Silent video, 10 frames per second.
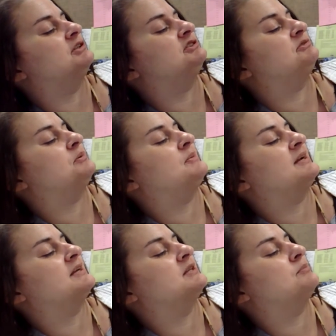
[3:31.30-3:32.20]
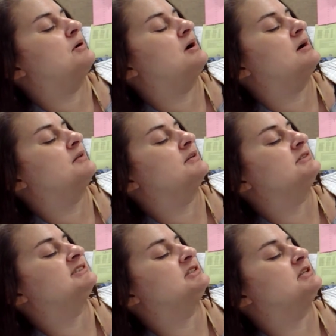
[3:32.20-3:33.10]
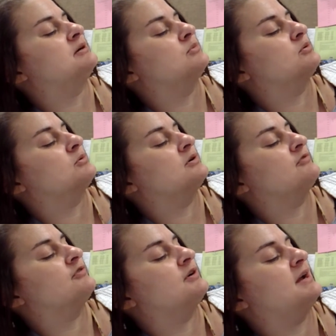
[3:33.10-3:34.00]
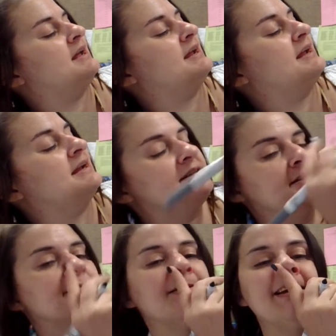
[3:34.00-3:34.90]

are swimming in the pond. There's the number word for eight.